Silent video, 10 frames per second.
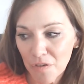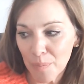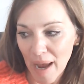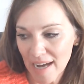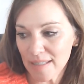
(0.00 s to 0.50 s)
for
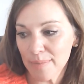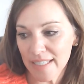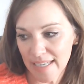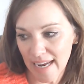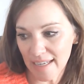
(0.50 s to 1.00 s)
past
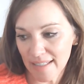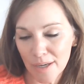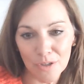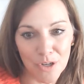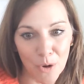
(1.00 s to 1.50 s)
mistakes.
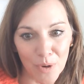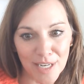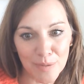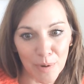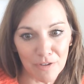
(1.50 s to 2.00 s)
No
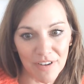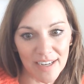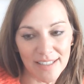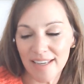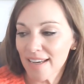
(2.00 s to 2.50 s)
one is
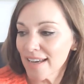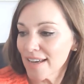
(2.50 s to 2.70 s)
perfect.